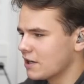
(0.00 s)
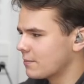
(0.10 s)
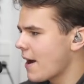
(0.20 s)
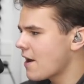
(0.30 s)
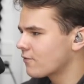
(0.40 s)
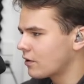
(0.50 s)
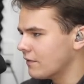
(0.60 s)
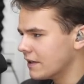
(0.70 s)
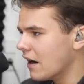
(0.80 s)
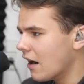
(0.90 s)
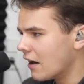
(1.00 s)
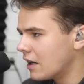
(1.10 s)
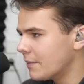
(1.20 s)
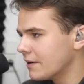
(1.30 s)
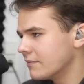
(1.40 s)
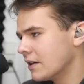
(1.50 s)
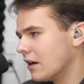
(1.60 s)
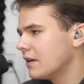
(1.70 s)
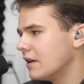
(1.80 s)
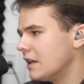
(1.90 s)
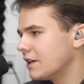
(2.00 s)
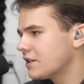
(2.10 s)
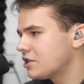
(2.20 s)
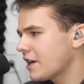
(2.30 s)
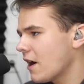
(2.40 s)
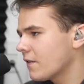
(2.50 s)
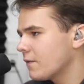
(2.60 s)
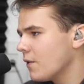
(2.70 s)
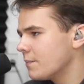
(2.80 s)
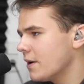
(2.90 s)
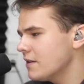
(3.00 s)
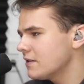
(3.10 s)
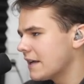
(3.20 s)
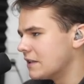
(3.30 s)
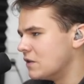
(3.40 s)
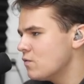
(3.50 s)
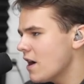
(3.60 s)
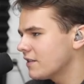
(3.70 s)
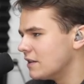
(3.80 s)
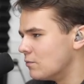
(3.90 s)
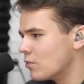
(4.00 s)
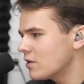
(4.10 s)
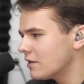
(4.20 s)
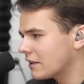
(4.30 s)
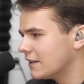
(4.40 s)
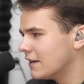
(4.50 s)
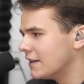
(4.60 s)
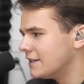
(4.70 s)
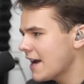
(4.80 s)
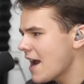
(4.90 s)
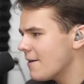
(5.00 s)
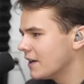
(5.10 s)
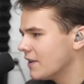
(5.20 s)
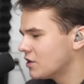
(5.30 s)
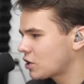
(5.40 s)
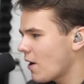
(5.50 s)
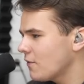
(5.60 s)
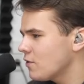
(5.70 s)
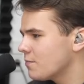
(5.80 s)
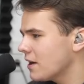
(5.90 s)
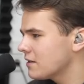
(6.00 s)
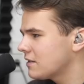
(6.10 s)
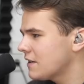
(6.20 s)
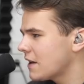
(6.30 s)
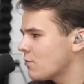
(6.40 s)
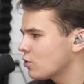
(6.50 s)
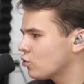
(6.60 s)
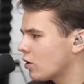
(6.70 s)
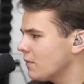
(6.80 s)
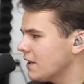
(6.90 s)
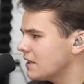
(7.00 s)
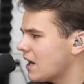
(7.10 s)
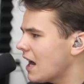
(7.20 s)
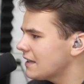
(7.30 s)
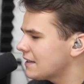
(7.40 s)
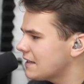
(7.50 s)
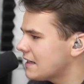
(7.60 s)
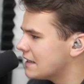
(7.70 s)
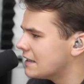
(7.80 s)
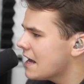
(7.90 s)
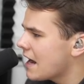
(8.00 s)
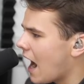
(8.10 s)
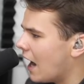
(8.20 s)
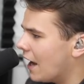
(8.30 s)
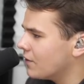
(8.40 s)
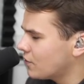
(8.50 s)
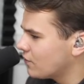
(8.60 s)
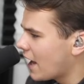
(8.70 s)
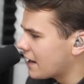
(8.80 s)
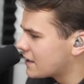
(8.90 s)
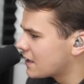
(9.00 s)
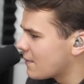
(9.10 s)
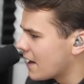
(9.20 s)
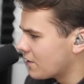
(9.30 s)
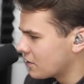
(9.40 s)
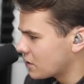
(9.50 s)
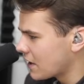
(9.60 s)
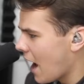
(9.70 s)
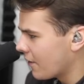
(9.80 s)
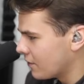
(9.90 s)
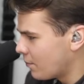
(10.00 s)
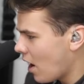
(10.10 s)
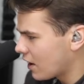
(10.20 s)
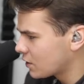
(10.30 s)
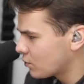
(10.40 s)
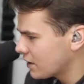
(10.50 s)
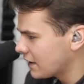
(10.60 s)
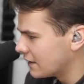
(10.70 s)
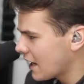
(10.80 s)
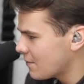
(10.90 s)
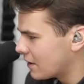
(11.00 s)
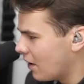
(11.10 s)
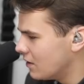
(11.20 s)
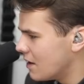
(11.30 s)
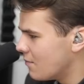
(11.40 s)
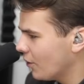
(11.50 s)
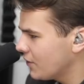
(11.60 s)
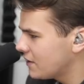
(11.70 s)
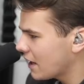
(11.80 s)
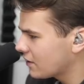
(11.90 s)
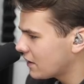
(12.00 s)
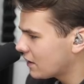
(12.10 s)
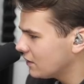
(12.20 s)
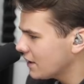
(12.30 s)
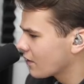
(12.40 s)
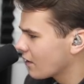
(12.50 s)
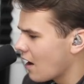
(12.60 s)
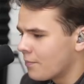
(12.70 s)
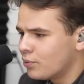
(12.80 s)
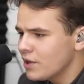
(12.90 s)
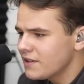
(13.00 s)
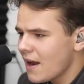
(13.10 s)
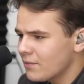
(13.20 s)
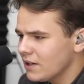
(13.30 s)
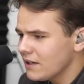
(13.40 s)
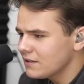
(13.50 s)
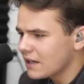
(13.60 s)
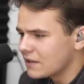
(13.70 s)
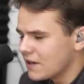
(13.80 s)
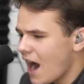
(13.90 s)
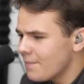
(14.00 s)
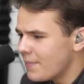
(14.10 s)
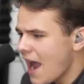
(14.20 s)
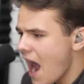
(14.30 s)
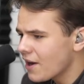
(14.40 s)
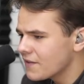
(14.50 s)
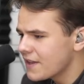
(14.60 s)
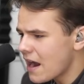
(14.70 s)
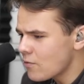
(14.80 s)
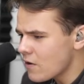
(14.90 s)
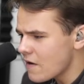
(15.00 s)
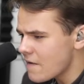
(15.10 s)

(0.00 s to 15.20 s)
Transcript: made for VR, but, you know, let's just check out if all the buttons, they do actually work. Damn, there's quite a few buttons here that you would normally not see in other flight simulators just out of the box working. There we go. Most of these actually click. Pretty damn realistic. Not bad on that one.